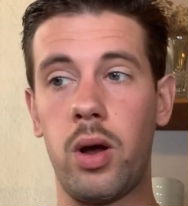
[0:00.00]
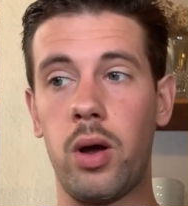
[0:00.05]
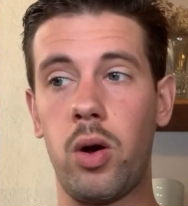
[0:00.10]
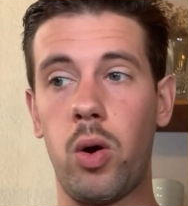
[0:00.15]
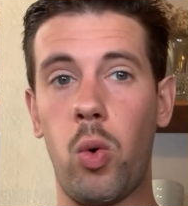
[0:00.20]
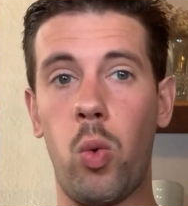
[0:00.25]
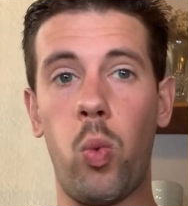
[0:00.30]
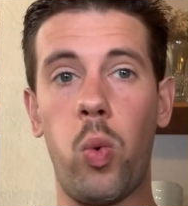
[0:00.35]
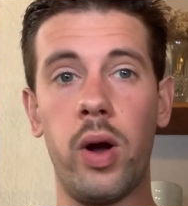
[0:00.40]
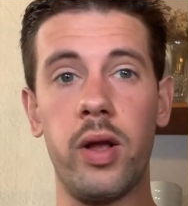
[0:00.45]

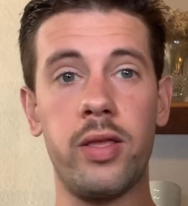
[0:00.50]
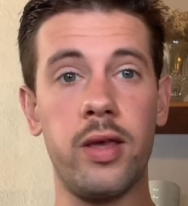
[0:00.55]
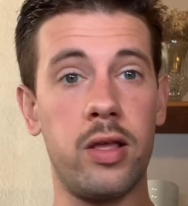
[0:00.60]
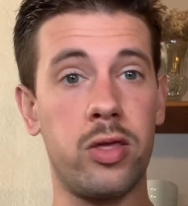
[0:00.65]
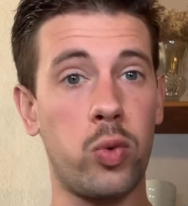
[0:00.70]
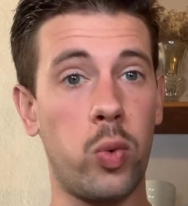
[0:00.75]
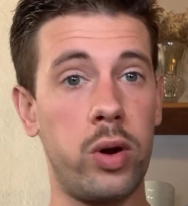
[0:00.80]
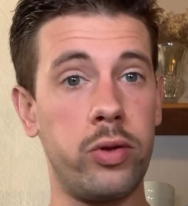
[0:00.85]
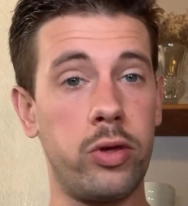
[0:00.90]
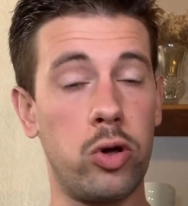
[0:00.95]
once it's
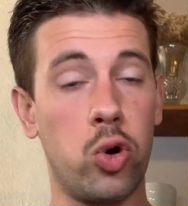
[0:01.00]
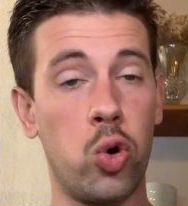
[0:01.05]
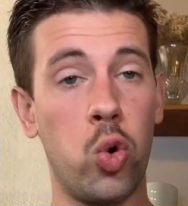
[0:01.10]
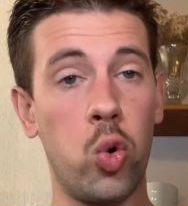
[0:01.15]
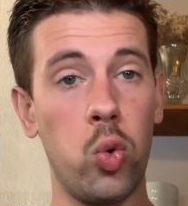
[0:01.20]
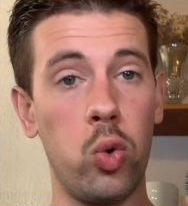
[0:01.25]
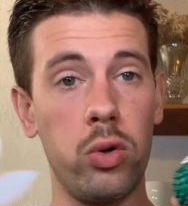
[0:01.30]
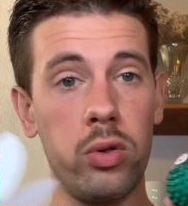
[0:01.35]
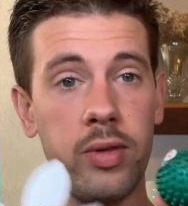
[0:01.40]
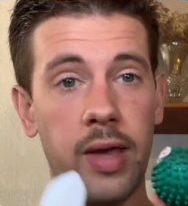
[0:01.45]
going to
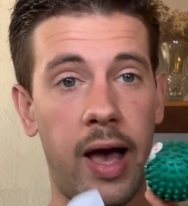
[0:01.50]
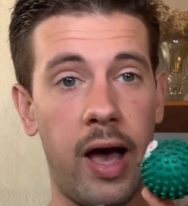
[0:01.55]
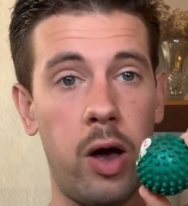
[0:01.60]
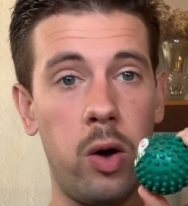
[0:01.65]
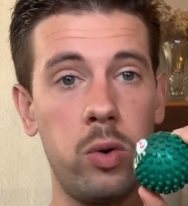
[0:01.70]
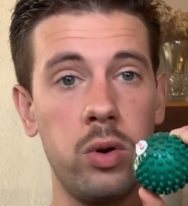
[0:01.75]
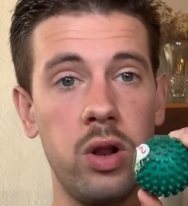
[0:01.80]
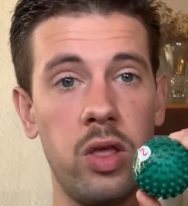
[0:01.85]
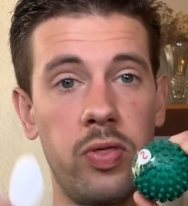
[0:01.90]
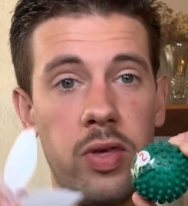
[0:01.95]
cool
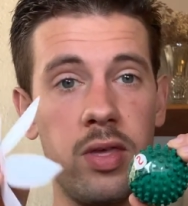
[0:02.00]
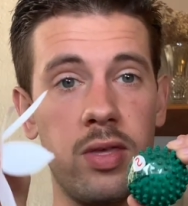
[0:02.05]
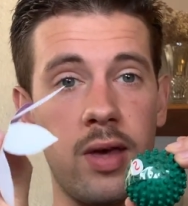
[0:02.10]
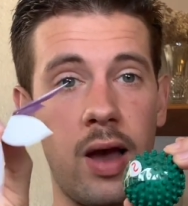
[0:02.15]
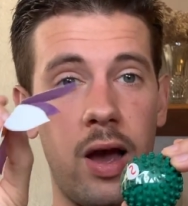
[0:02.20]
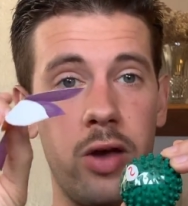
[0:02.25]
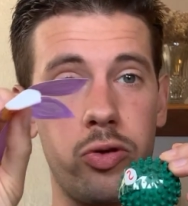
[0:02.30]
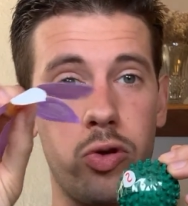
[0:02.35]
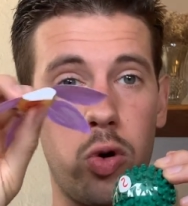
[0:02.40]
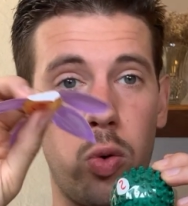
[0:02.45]
down, these
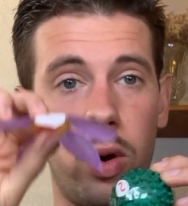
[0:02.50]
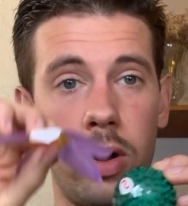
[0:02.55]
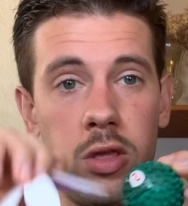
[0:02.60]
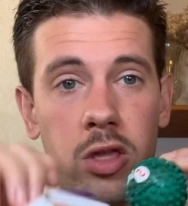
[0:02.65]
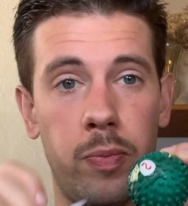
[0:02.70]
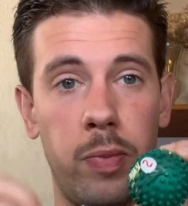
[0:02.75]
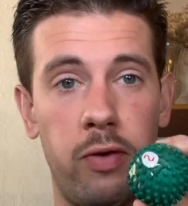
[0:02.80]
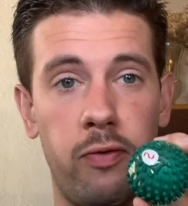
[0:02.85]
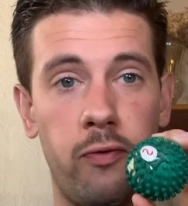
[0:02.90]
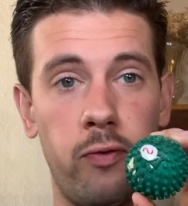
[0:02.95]
guys are going to
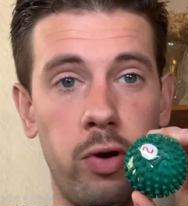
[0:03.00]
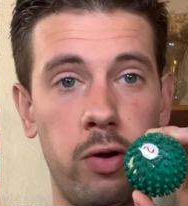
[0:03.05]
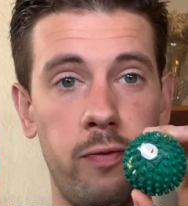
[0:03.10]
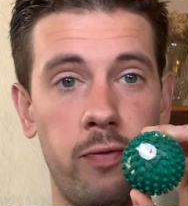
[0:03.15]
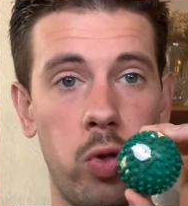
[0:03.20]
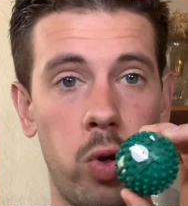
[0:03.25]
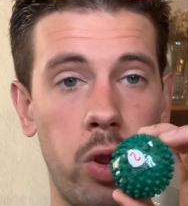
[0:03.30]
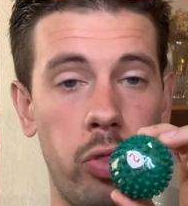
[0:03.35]
be free floating.